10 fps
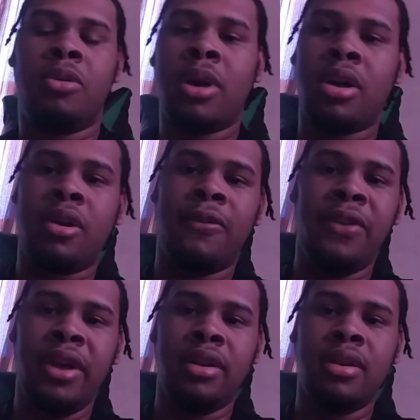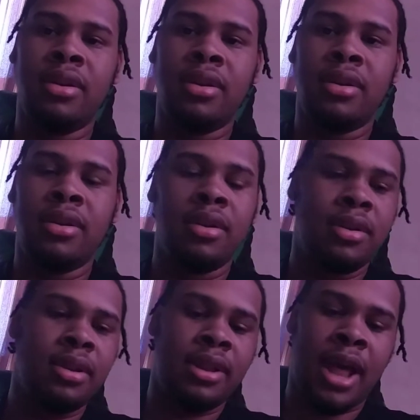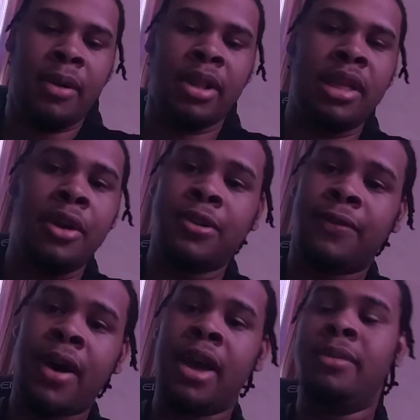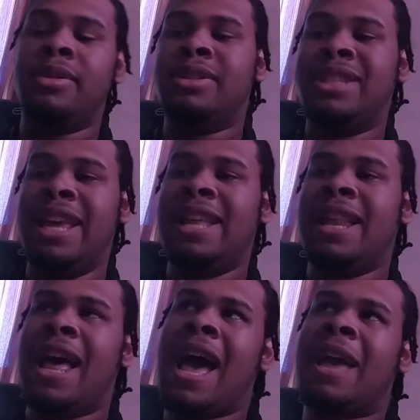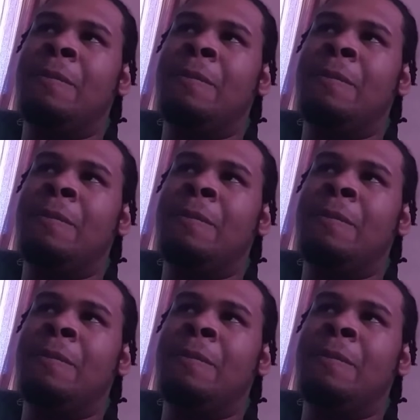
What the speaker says: quick on her feet. That right there is fine. I